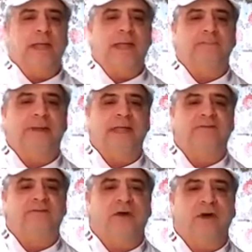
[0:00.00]
a pink
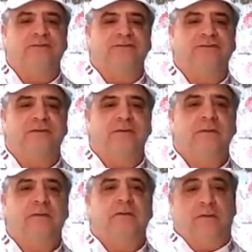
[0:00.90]
sauce,
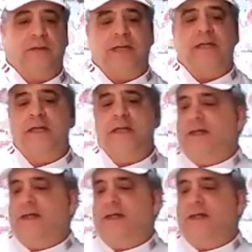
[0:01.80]
okay?